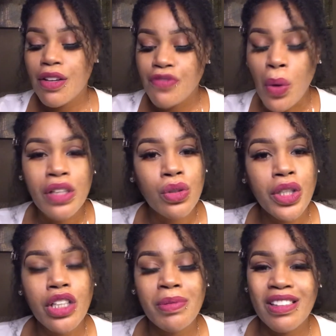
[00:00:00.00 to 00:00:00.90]
focus
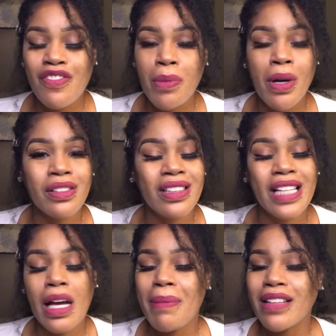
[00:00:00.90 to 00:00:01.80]
on your specific person.
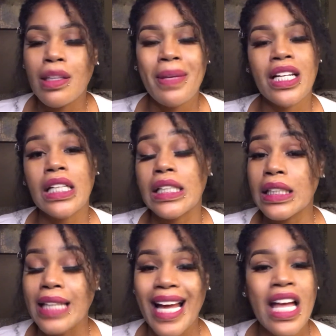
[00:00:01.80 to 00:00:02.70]
Think about them in a
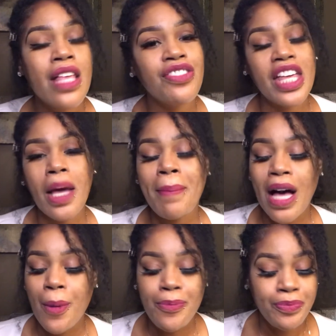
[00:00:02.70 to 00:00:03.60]
good light. Think
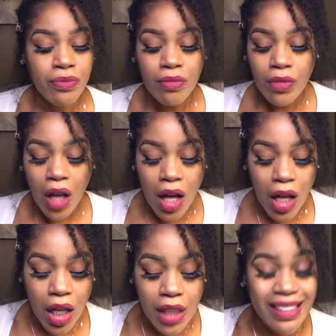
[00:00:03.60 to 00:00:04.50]
about
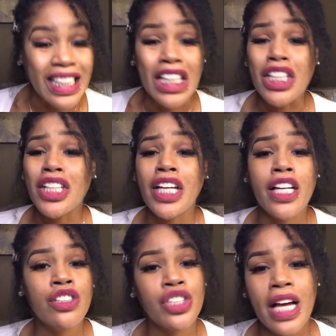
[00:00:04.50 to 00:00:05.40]
uh, sending good
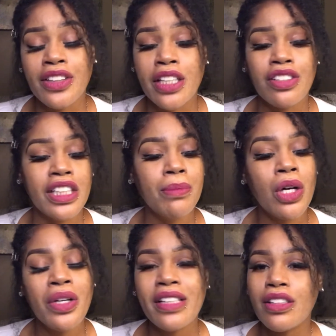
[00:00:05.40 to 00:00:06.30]
energy out there to them.
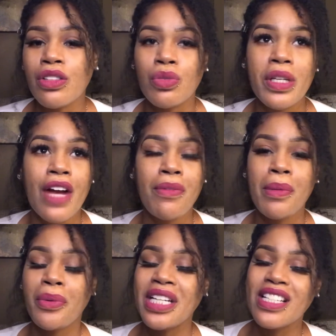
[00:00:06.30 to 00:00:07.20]
Oh, he's so sweet. I
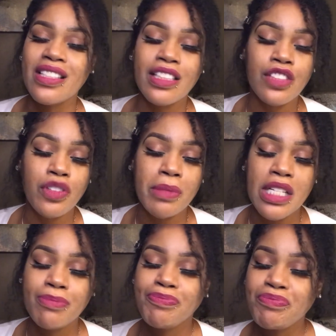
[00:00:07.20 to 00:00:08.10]
remember when he did this for
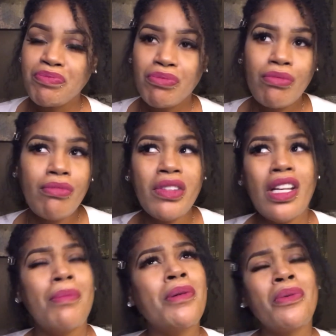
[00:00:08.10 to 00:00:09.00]
me.
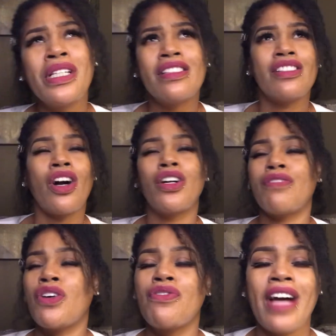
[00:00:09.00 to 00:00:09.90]
I remember we used to talk on the
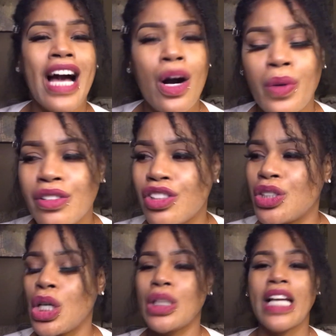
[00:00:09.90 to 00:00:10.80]
phone for hours. You
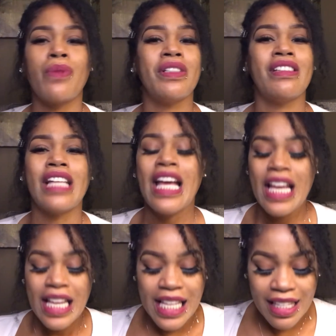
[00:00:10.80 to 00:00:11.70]
know, like we,
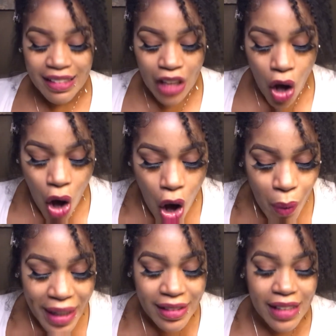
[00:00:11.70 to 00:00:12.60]
he's
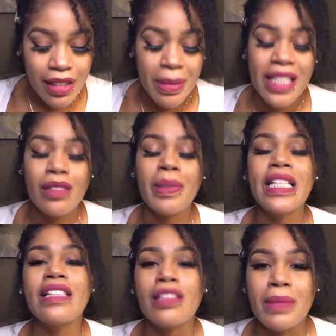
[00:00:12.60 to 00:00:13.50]
always into me. He's been
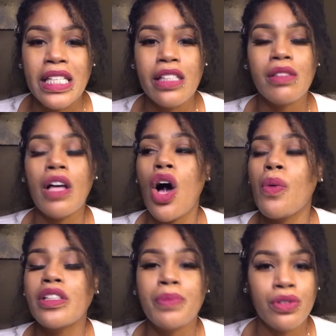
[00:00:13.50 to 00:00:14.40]
into me. He's
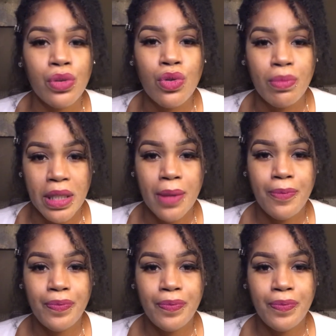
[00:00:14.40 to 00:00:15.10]
always pursued me.